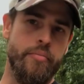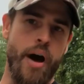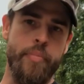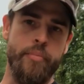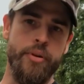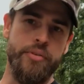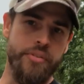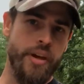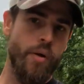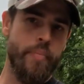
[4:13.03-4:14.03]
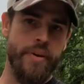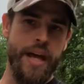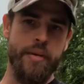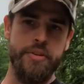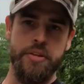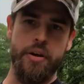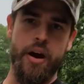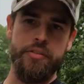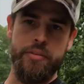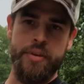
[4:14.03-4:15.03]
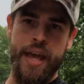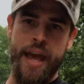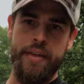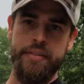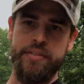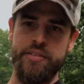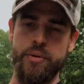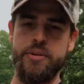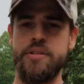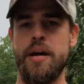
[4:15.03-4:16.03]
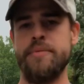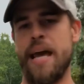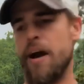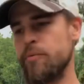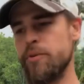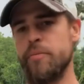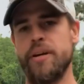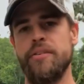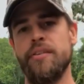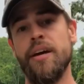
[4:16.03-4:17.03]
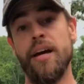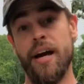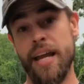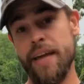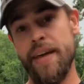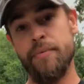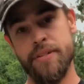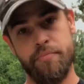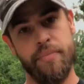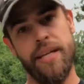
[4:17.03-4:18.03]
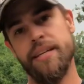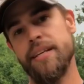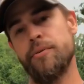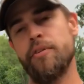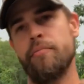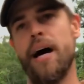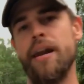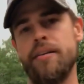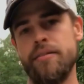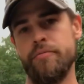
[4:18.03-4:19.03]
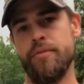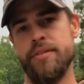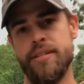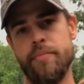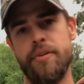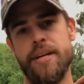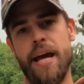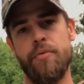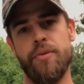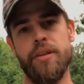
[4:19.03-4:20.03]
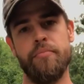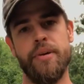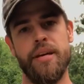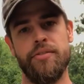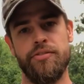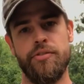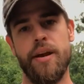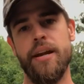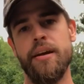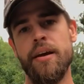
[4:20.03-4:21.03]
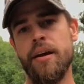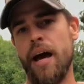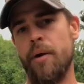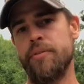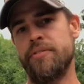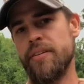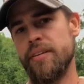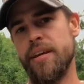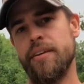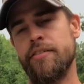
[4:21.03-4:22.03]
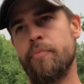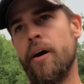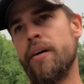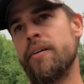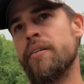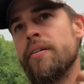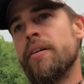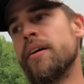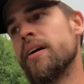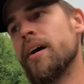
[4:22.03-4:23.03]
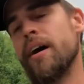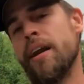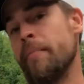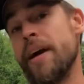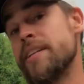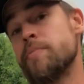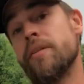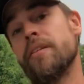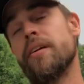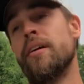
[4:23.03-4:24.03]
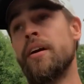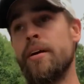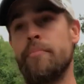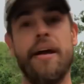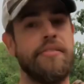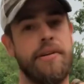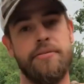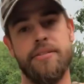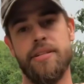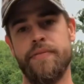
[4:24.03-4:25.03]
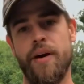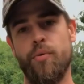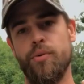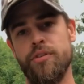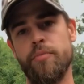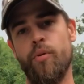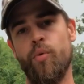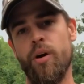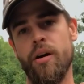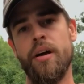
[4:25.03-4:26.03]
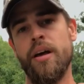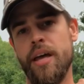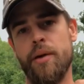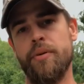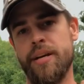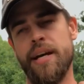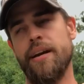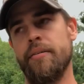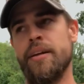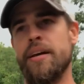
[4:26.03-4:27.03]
pop them loose and go up and down, but you could also cant the shoulder straps outward, because again, that was a big deal with mine, the Slumberjack, with them being straight. I would tend to get a spot here, and it may have just been the base layers and stuff I wore too, but where it would kind of